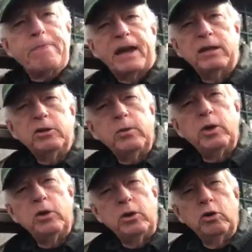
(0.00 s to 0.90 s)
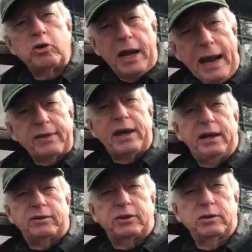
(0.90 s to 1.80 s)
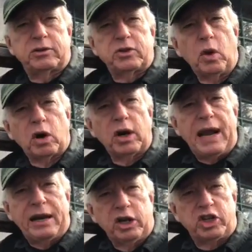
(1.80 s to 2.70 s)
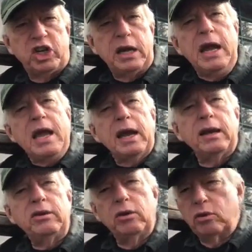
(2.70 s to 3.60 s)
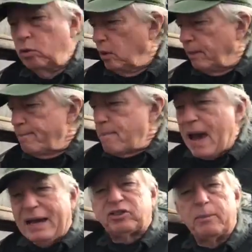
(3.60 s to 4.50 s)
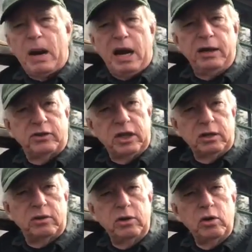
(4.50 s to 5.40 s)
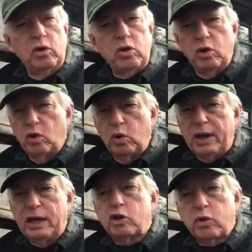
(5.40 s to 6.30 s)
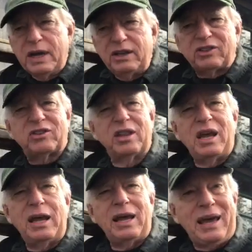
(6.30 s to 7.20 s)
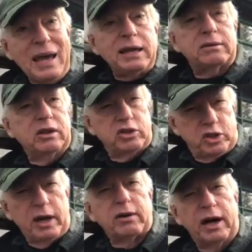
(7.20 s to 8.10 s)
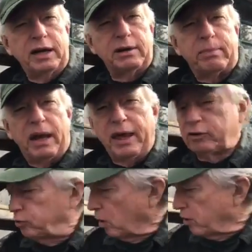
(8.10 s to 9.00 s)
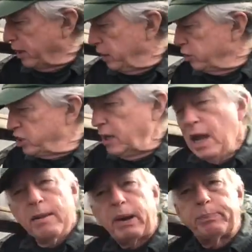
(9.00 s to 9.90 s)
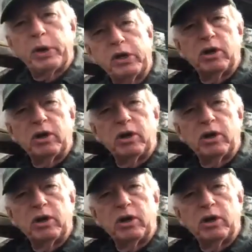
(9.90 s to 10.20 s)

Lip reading: and you take that solar energy and you maximize it. You increase the heat that's generated by that solar energy by putting